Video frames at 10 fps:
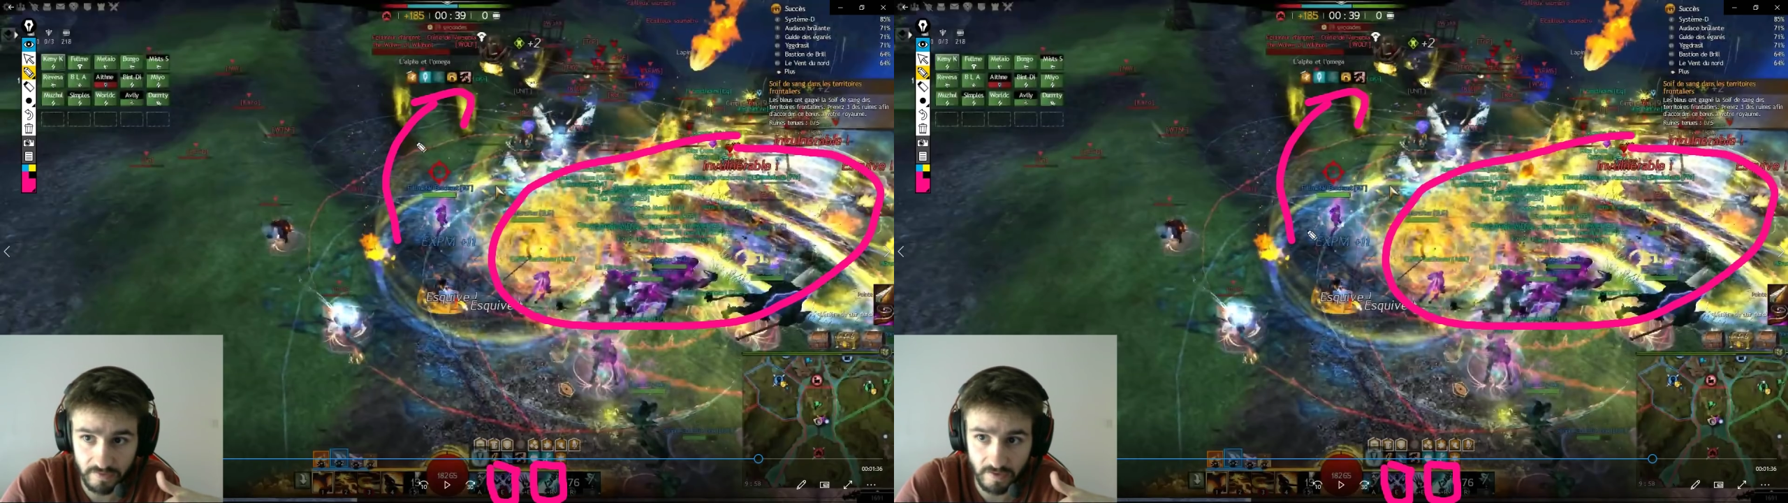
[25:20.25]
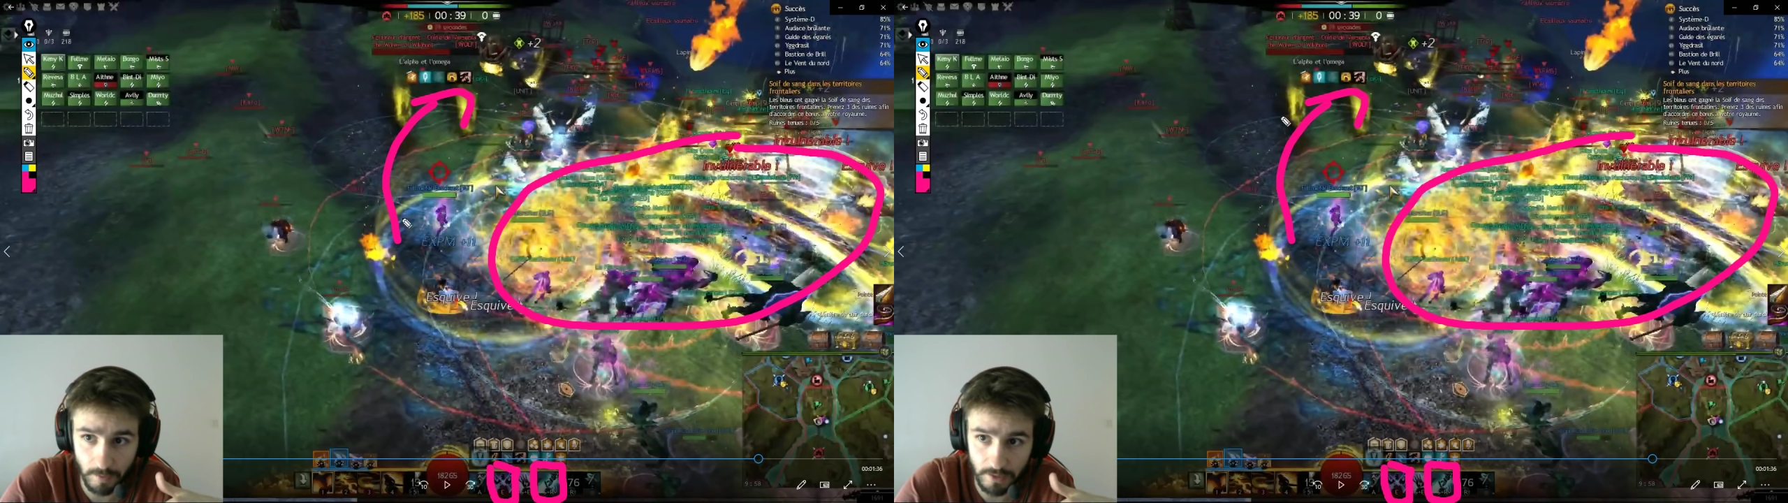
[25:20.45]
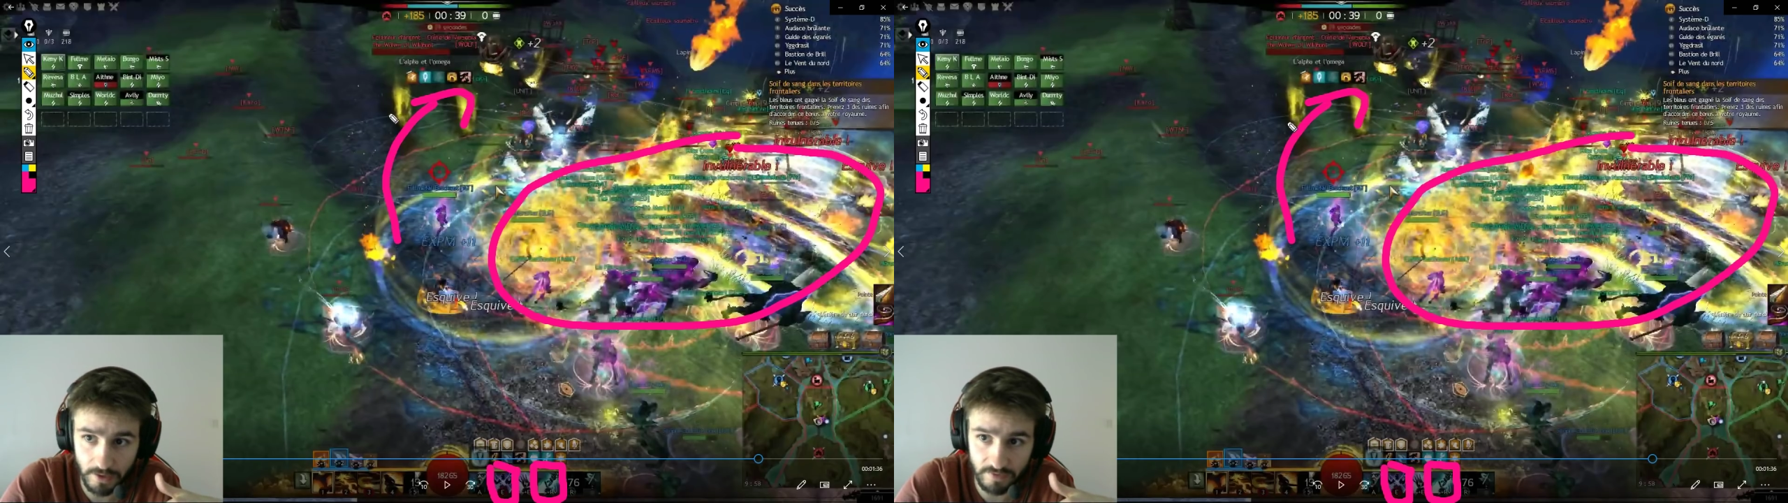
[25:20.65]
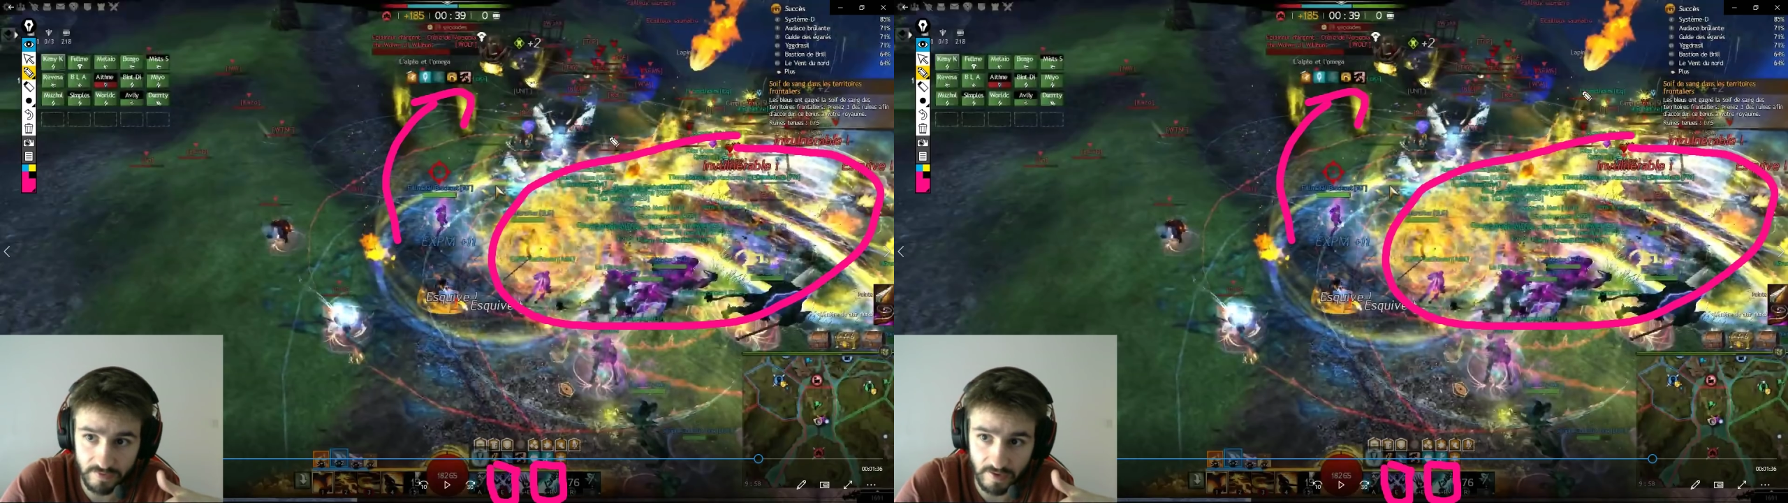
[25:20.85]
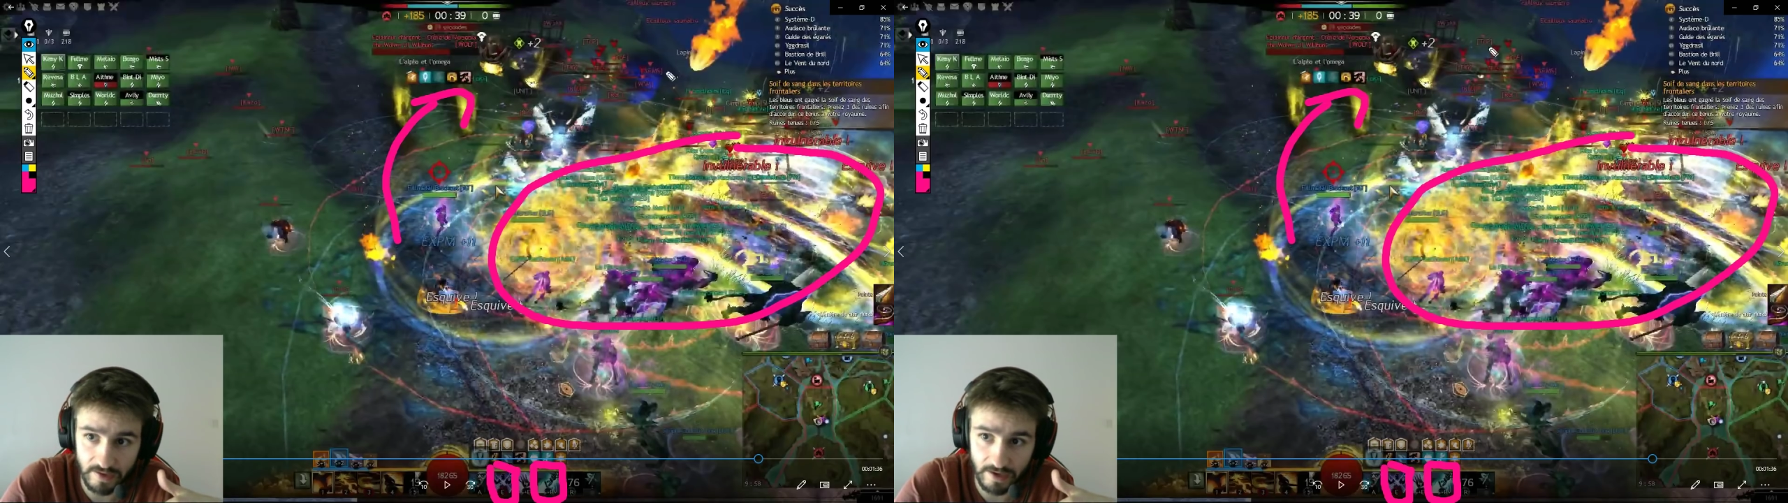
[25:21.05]
come on the left
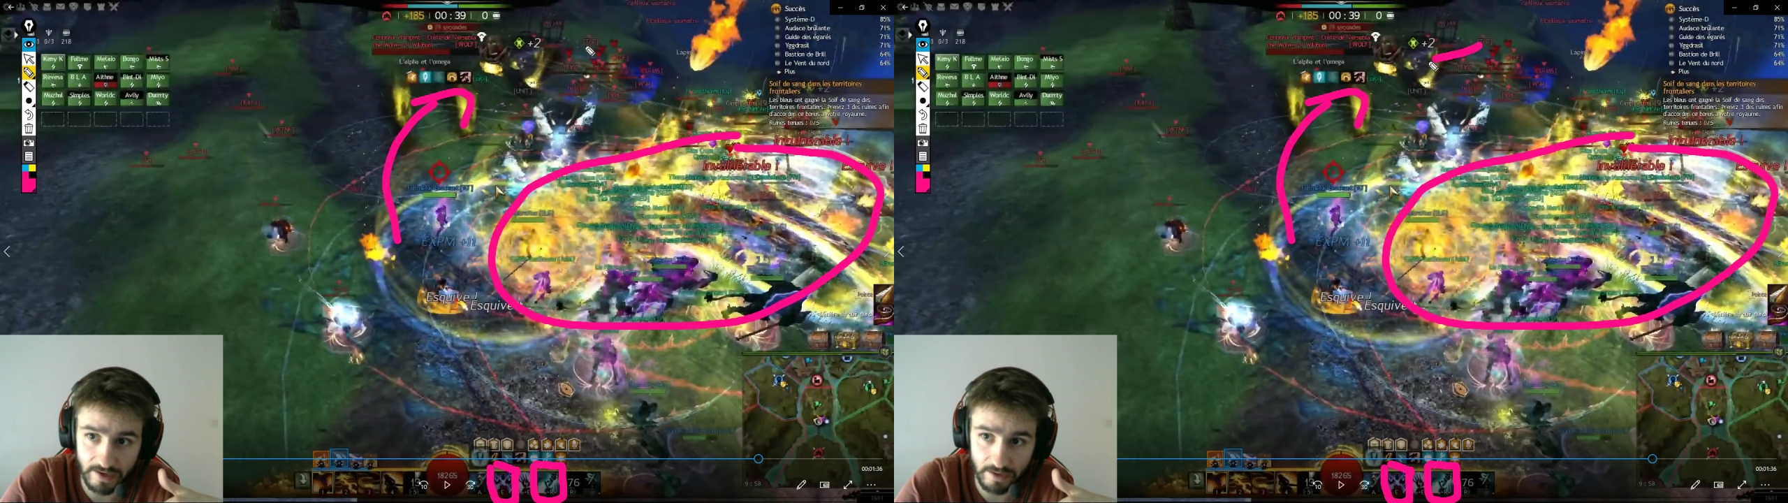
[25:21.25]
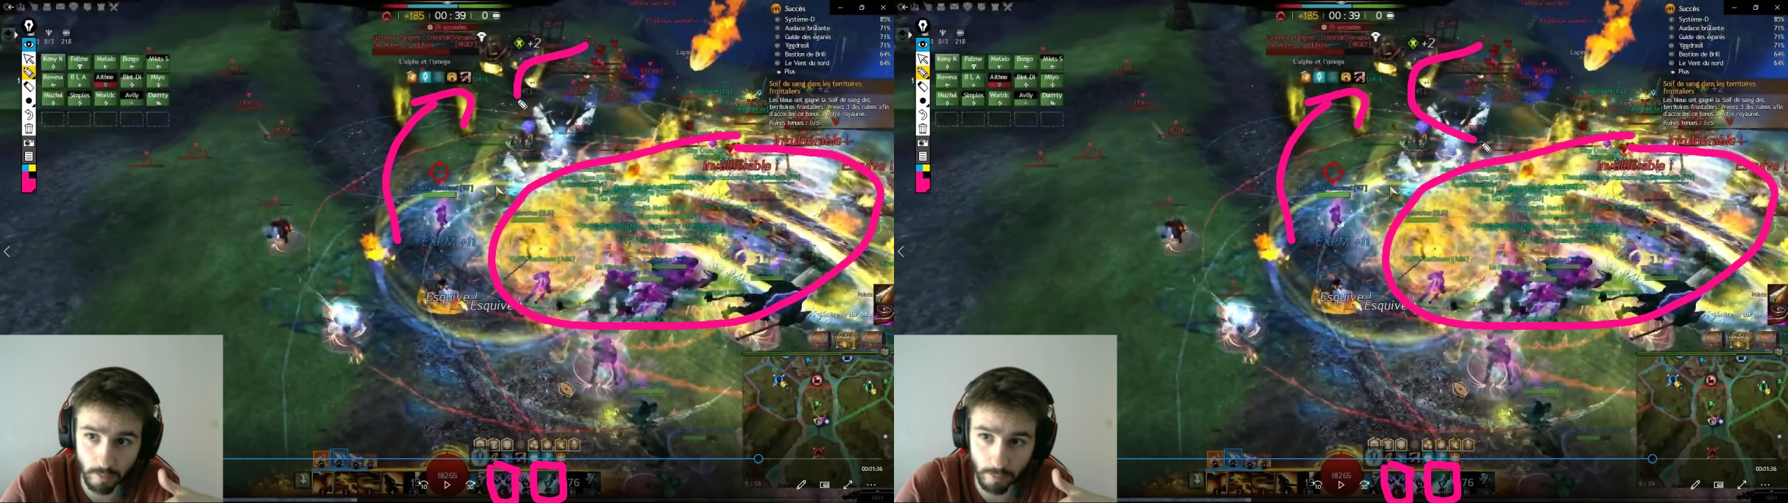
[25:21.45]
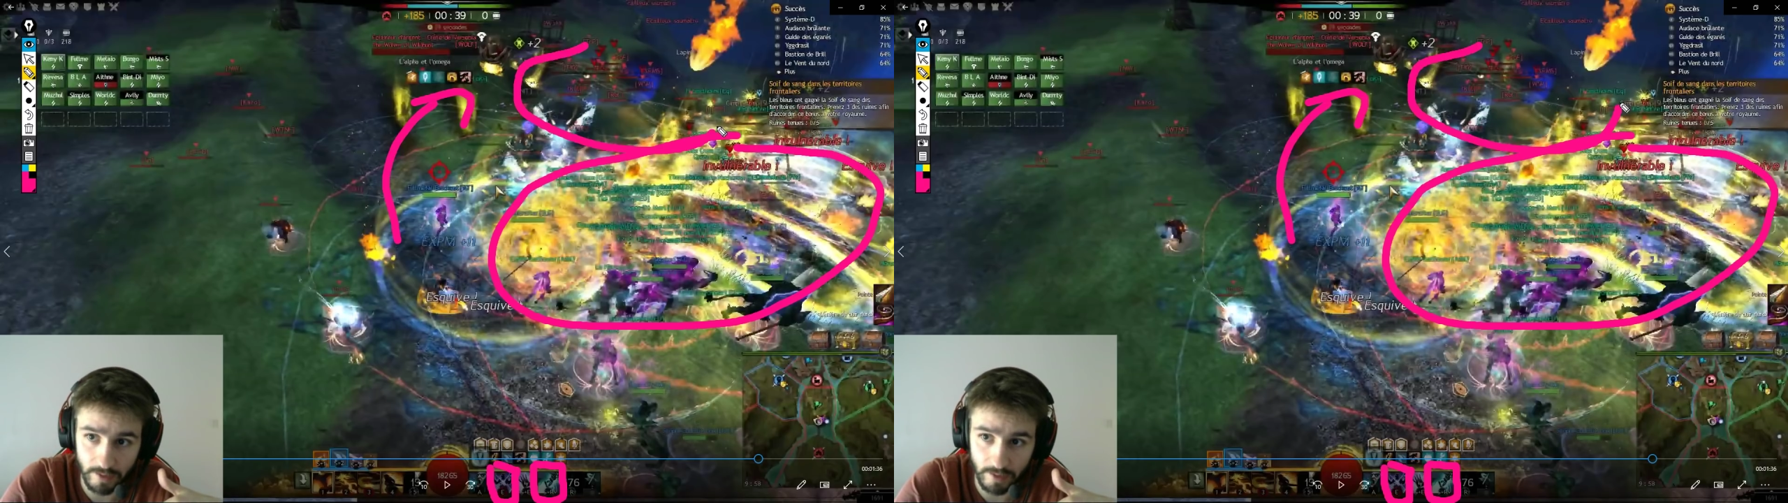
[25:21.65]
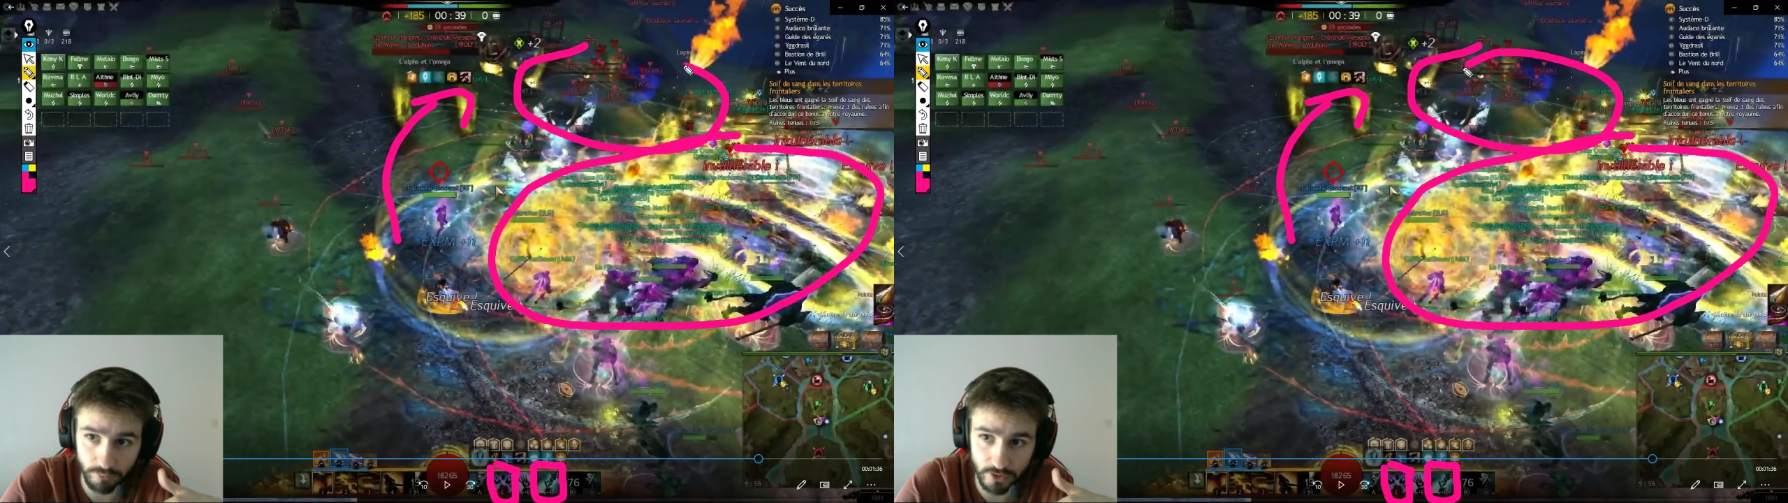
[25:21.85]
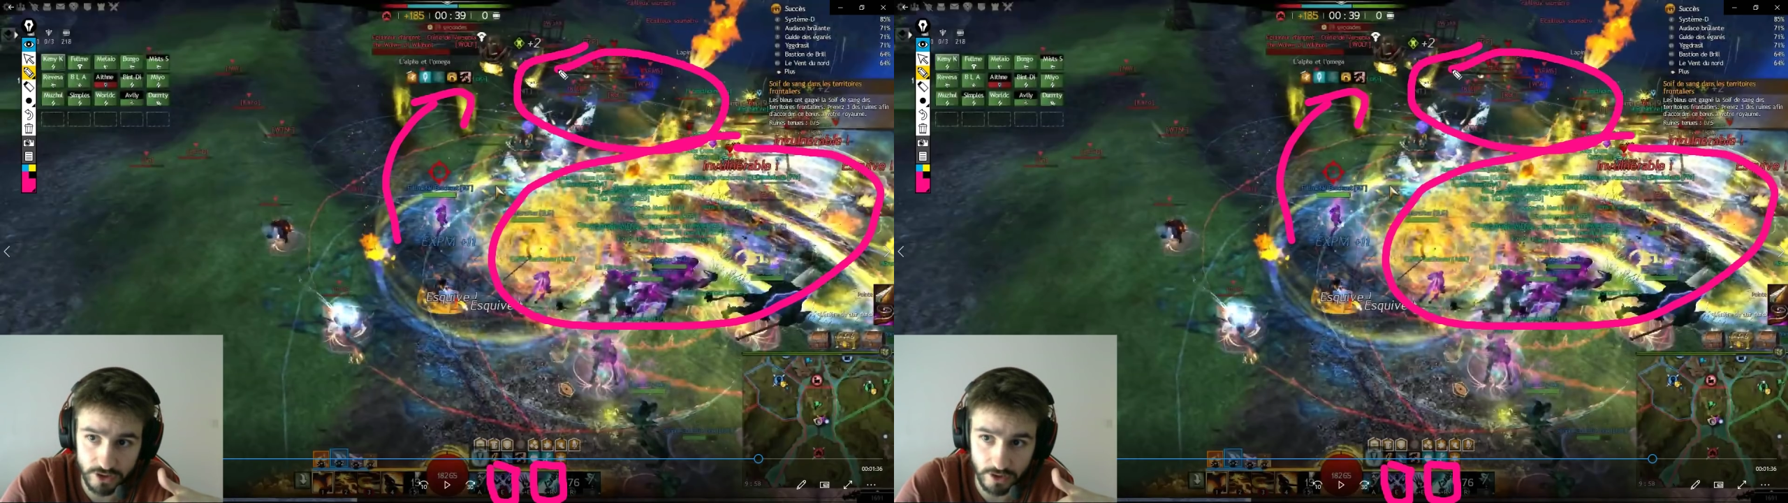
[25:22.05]
side and apply
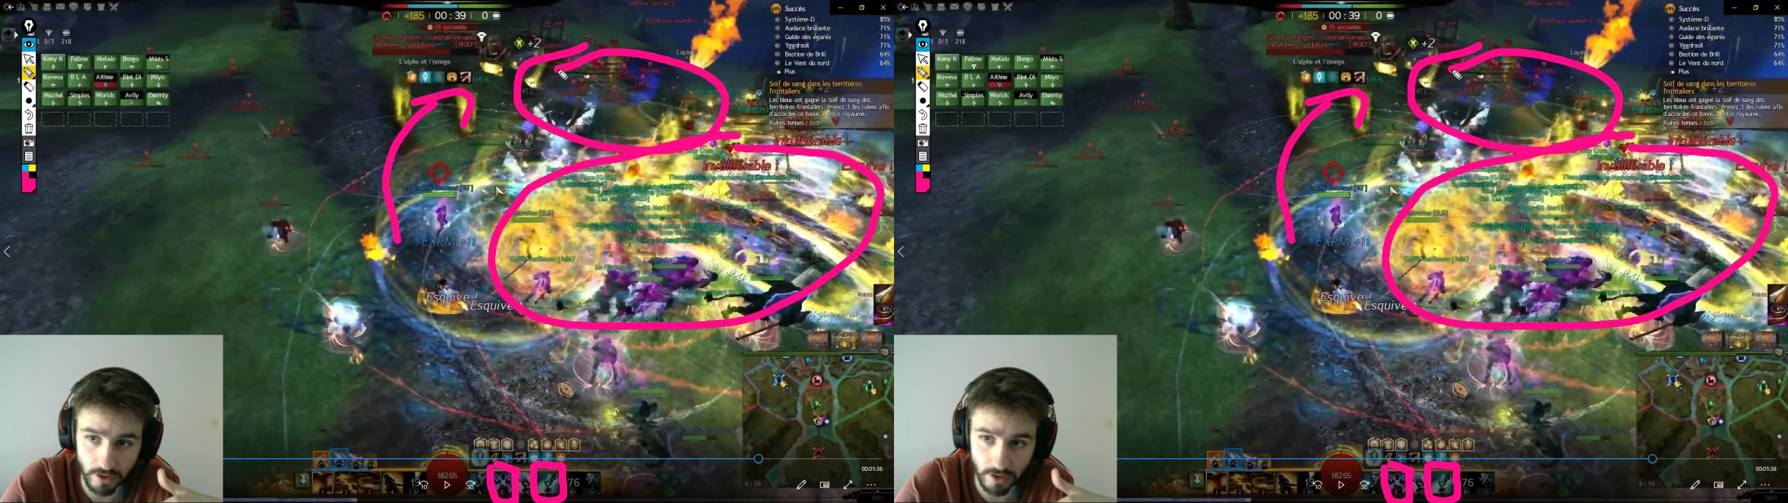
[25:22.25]
pressure